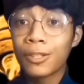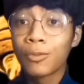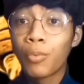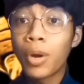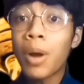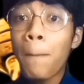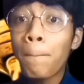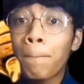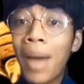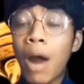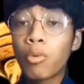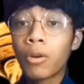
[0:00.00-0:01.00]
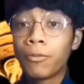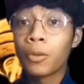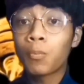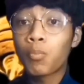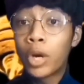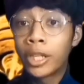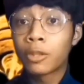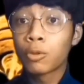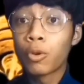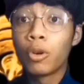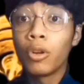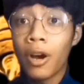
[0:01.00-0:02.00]
where a powerful
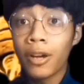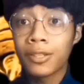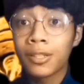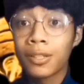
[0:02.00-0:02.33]
predator lost.